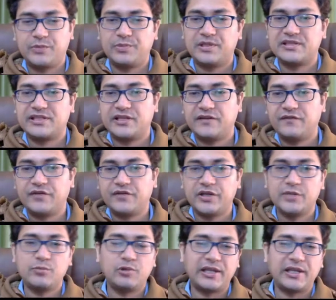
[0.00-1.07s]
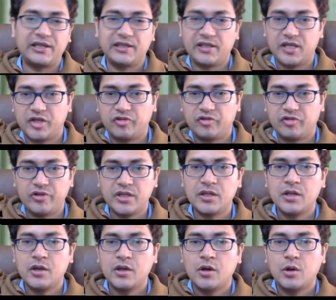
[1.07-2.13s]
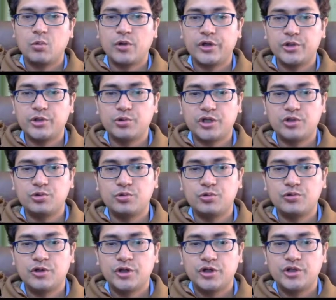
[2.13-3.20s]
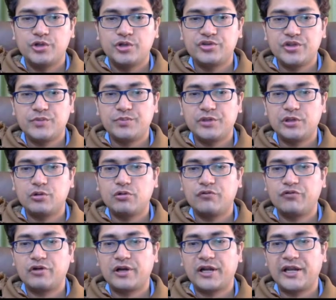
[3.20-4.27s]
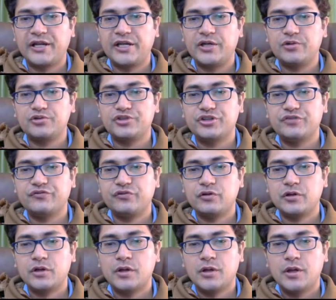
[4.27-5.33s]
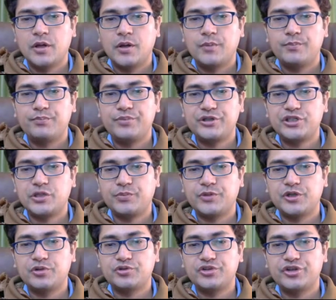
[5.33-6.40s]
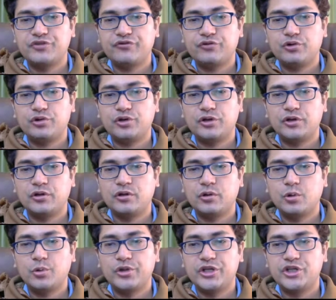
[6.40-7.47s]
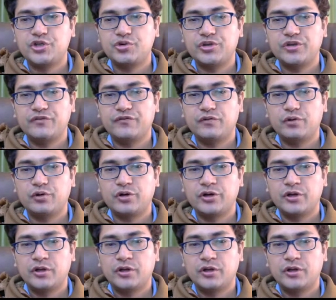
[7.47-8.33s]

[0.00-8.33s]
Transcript: any funny move like a3, what you can do, you simply go for knight into c4, bishop into c4, queen into e4,